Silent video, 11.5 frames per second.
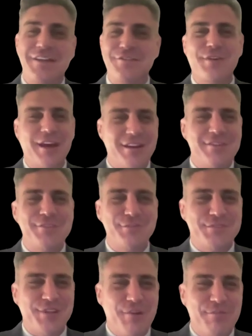You got to
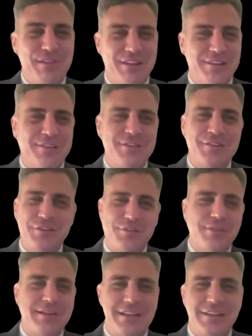do something.
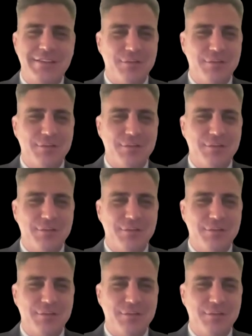You need